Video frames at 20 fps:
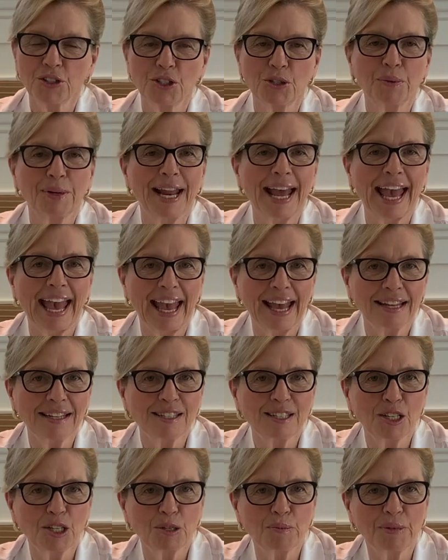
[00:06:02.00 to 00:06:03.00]
to
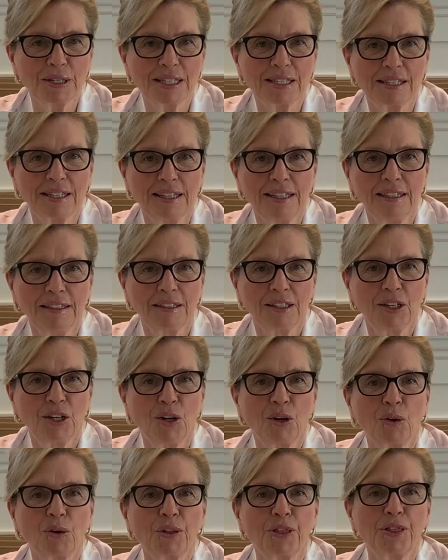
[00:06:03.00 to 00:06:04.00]
enhance intimacy,
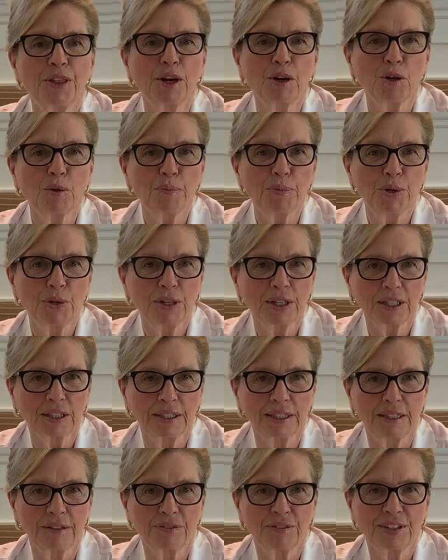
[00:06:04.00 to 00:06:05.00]
or
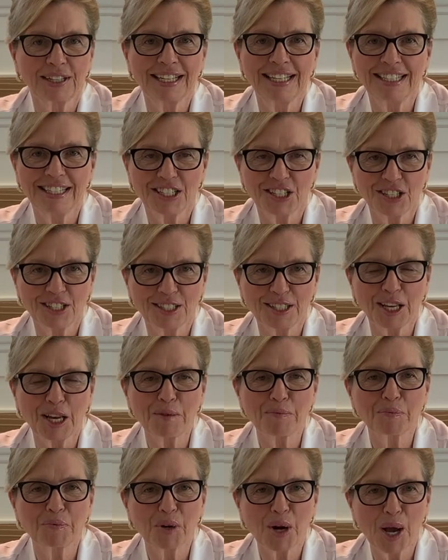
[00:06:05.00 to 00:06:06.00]
therapeutically for conditions like
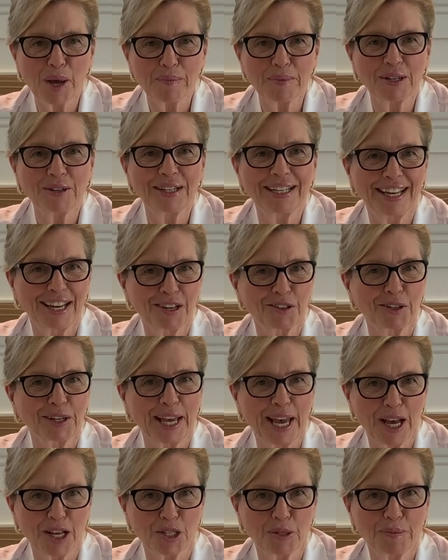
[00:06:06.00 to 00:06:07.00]
primary
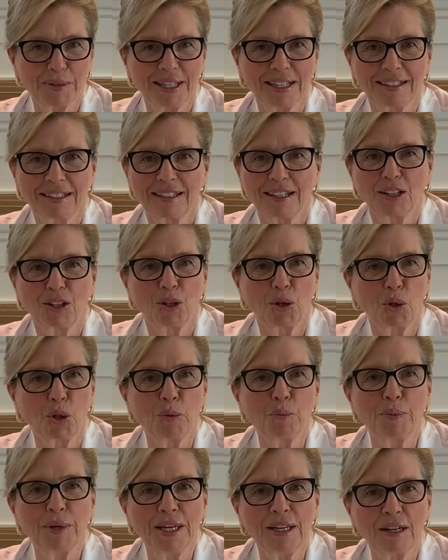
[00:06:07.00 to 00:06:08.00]
anorgasmia, low
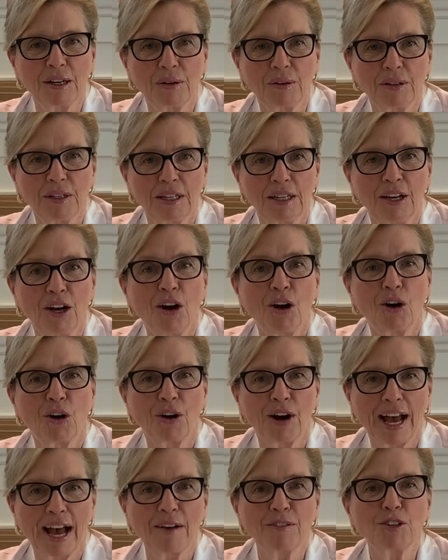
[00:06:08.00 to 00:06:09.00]
libido, or
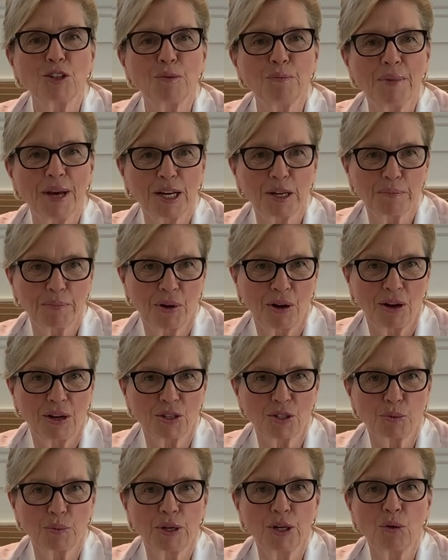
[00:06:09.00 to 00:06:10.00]
after
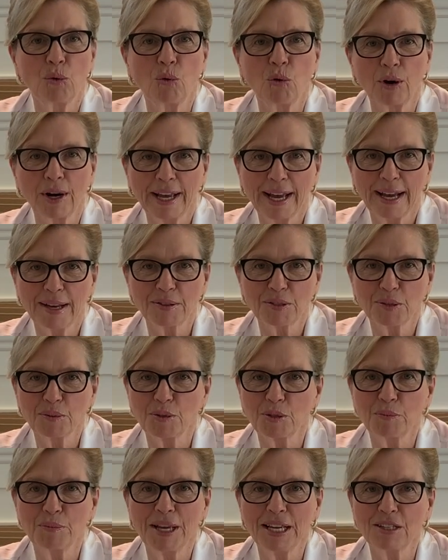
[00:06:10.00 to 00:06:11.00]
menopause when
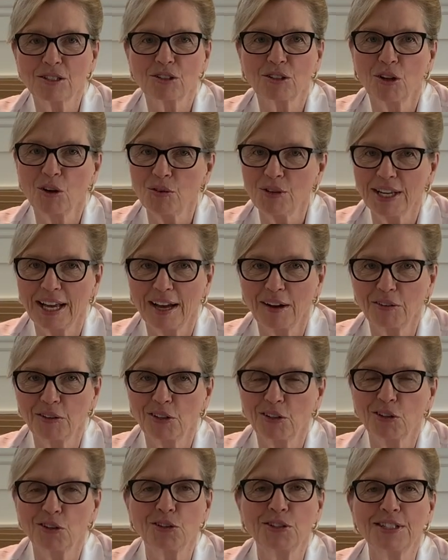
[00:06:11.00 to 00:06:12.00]
orgasms may slow down
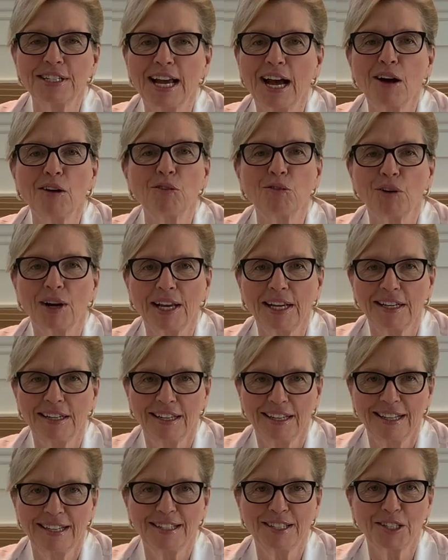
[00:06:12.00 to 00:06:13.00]
or downright
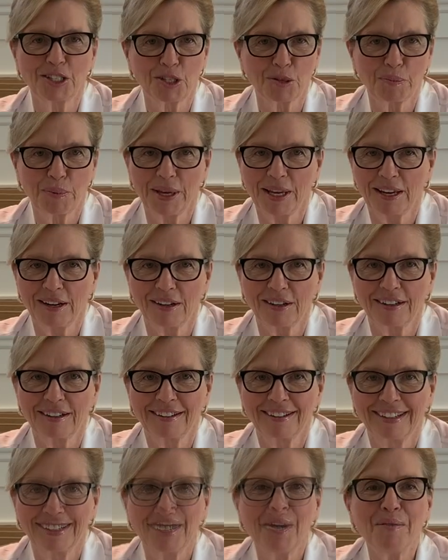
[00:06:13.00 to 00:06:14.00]
disappear.
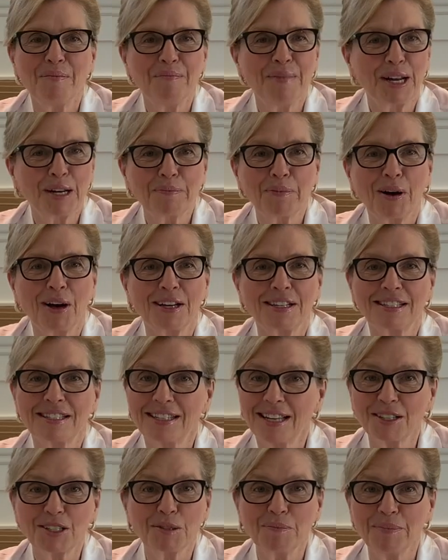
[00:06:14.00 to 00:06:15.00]
Menopause
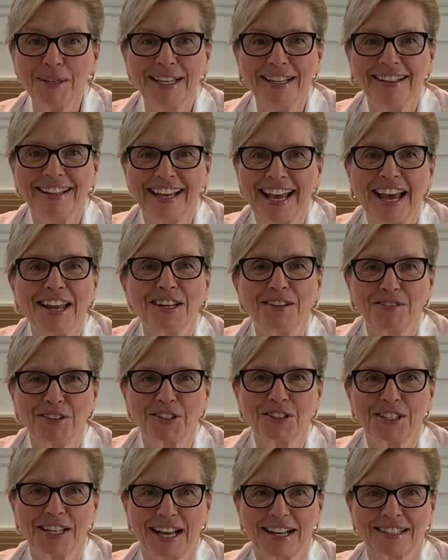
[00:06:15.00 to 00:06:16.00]
doesn't mean the end of your
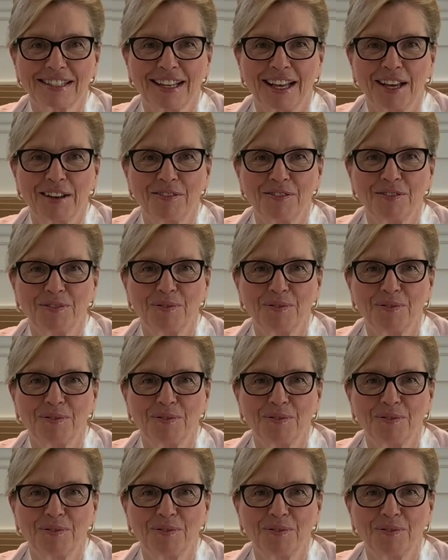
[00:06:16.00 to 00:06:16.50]
sex life.